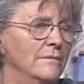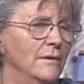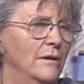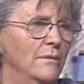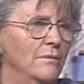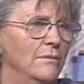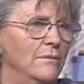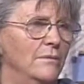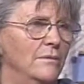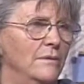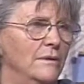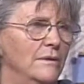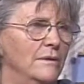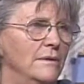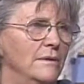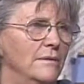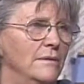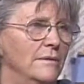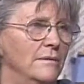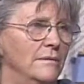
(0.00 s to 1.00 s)
At home,
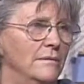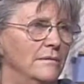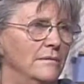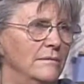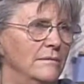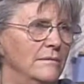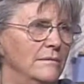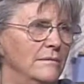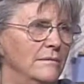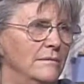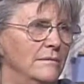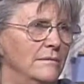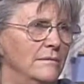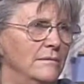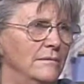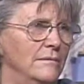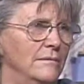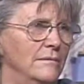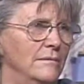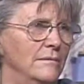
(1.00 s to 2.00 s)
you did
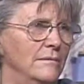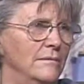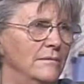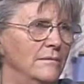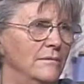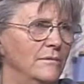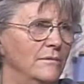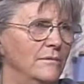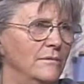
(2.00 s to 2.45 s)
2